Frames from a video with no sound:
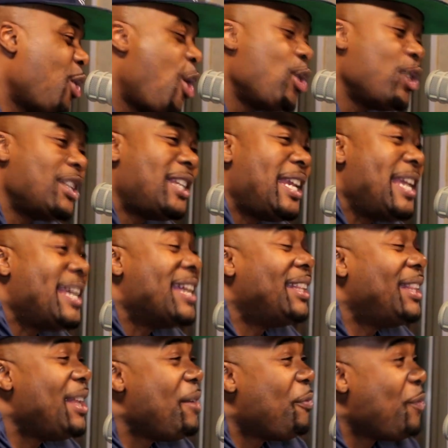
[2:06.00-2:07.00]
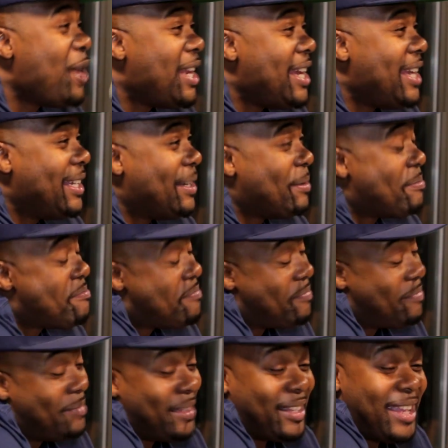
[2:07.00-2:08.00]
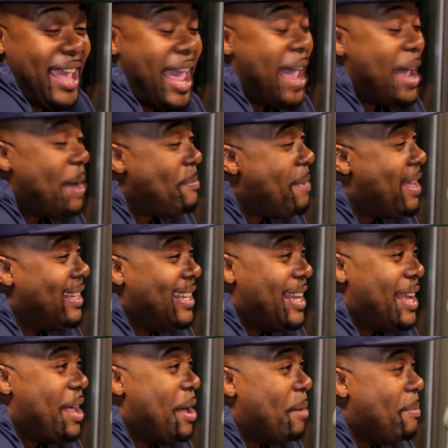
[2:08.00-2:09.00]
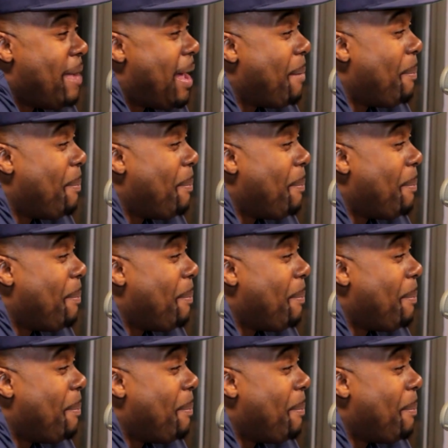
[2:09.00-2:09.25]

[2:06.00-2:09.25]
Long as he could live with it, amen to him, man.